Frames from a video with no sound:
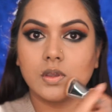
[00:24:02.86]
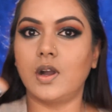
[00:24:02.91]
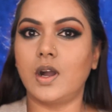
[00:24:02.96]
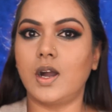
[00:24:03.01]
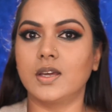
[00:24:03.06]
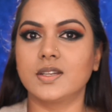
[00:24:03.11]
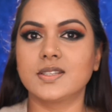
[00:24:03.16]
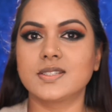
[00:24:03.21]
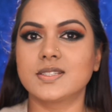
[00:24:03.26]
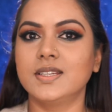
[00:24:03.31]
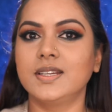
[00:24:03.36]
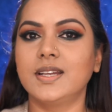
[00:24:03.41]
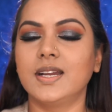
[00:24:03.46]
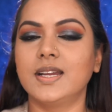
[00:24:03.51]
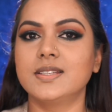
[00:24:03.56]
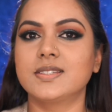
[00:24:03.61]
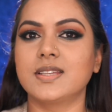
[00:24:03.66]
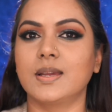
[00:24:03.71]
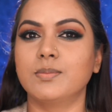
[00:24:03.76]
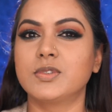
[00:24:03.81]
Honestly
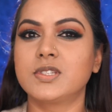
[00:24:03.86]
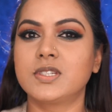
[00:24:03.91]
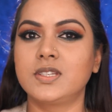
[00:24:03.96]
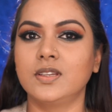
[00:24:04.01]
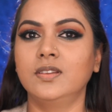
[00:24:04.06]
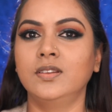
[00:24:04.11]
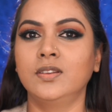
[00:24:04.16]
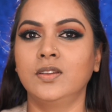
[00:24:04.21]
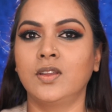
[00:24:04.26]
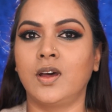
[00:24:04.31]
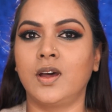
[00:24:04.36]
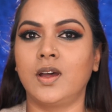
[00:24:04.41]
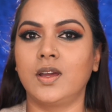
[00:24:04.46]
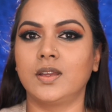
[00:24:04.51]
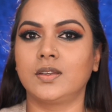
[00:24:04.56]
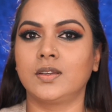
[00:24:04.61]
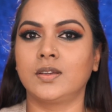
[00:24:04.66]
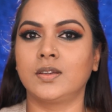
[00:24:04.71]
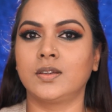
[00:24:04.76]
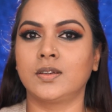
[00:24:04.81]
guys, I'm still
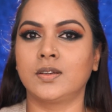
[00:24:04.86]
not